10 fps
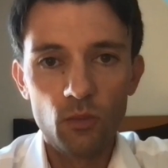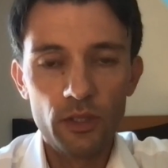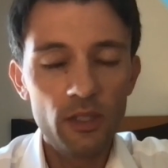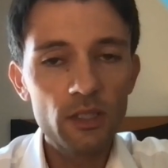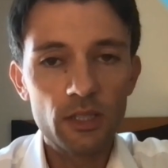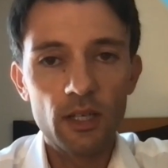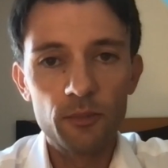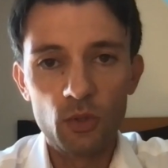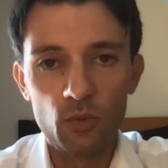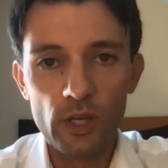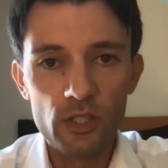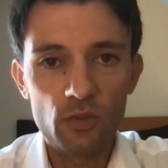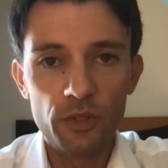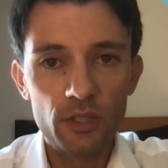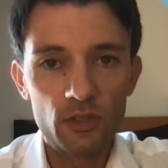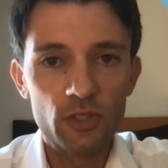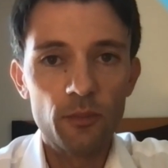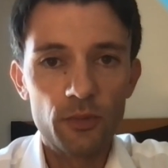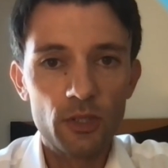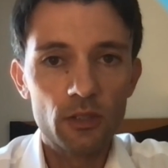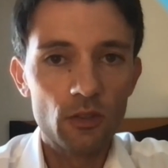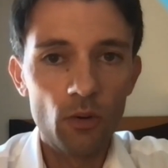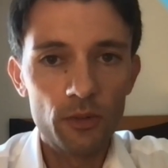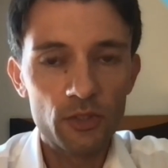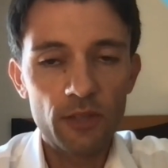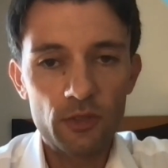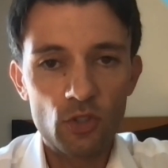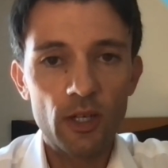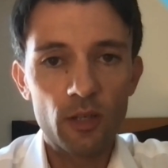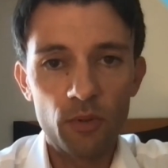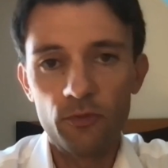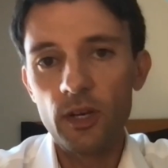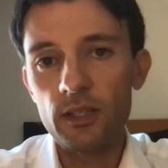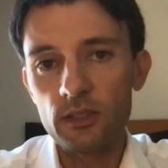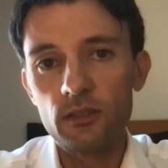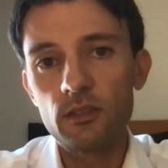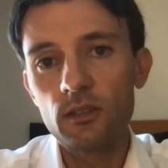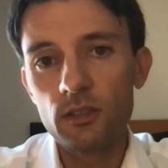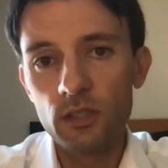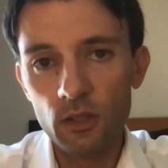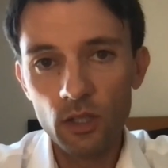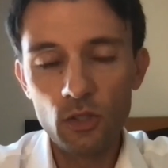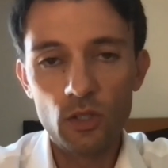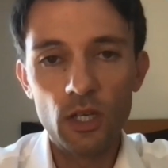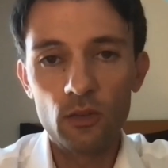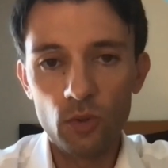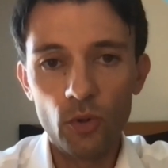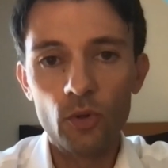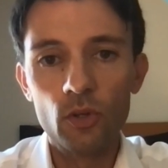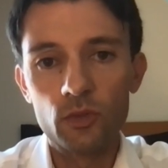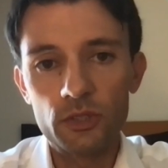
anytime you're legislating something, you always have to try to perfect it, and you kind of learn over